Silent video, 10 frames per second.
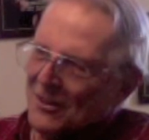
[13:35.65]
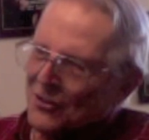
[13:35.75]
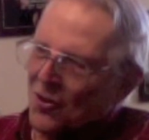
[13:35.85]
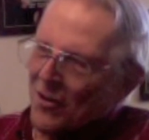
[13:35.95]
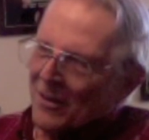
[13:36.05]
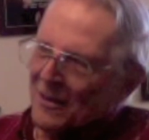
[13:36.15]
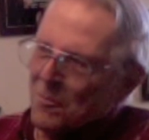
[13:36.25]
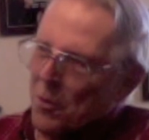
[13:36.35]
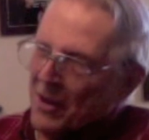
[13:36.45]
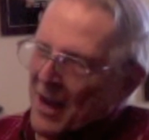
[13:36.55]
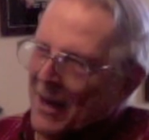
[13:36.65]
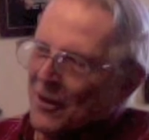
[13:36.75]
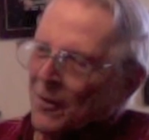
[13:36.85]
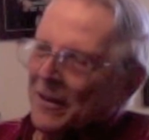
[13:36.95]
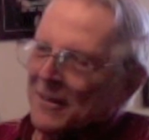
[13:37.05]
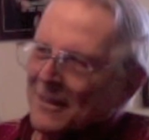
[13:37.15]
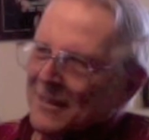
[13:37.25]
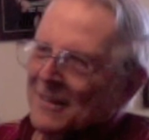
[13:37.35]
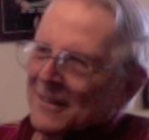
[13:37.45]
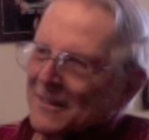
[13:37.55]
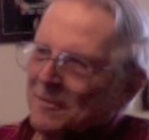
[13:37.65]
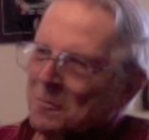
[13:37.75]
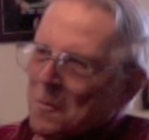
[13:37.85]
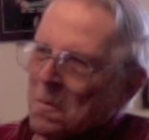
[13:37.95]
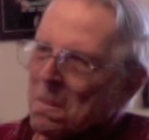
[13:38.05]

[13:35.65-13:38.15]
historically pretty accurate. And